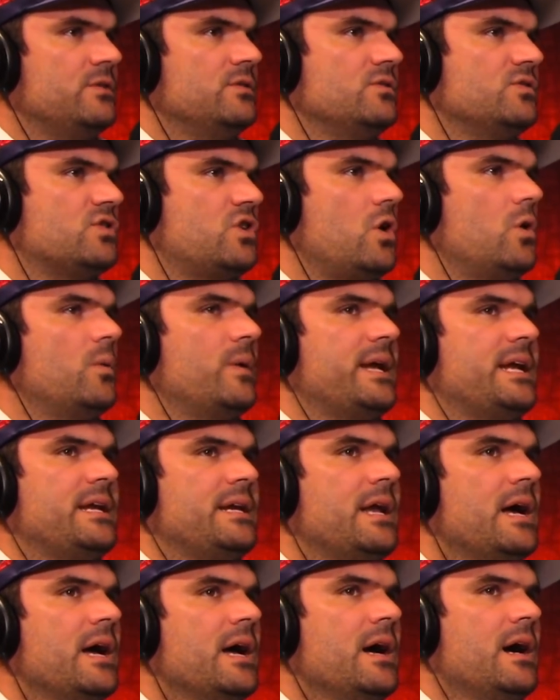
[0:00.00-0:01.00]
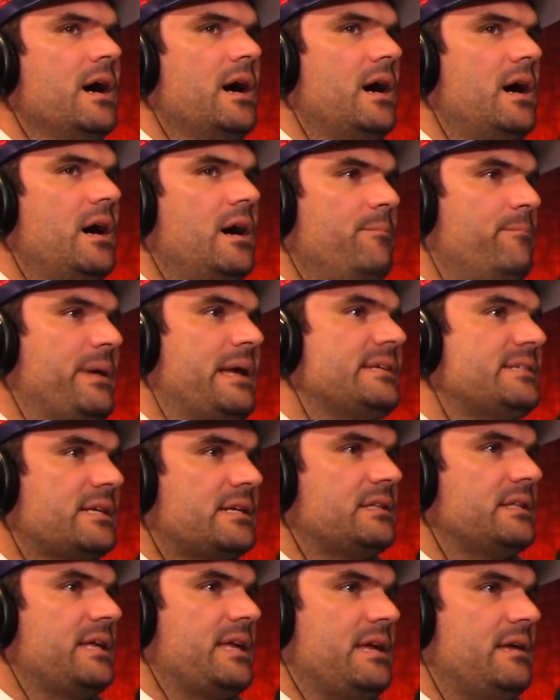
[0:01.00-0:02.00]
who's going uh,
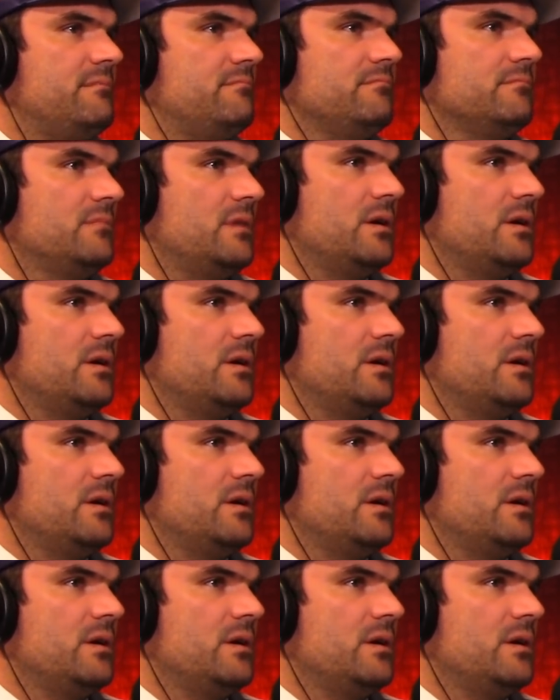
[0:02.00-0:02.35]
basically uh,